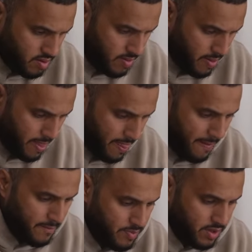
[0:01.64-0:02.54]
on, man?
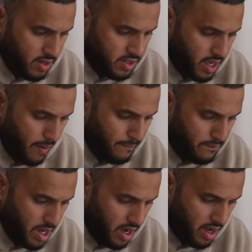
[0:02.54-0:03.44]
What's up,
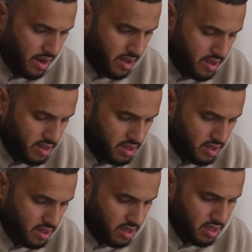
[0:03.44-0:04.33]
bud?
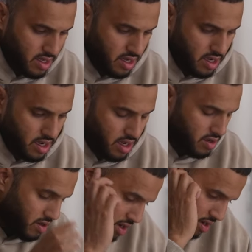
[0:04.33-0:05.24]

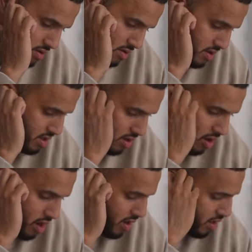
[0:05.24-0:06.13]
Well, you know, a
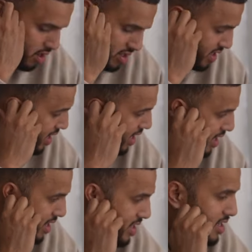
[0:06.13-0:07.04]
little R&R
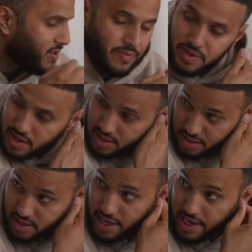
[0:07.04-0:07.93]
today.
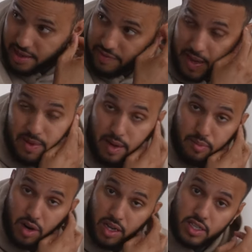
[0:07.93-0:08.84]
Taking the family to
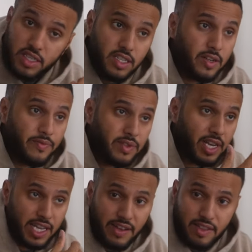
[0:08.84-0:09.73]
brunch.
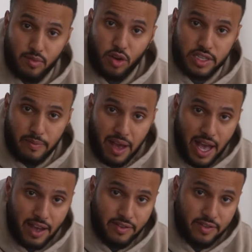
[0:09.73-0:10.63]
Gonna give the boys a
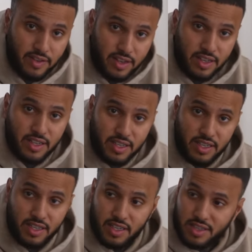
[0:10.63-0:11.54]
bath.
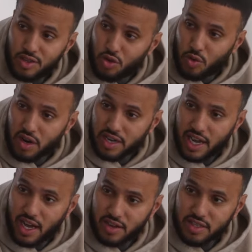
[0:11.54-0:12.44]
Two
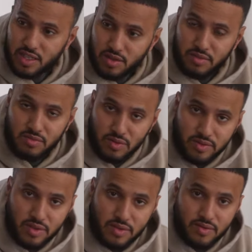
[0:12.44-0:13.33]
workouts.
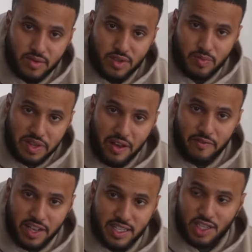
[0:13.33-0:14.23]
Some
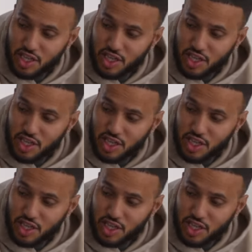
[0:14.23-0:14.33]
Netflix and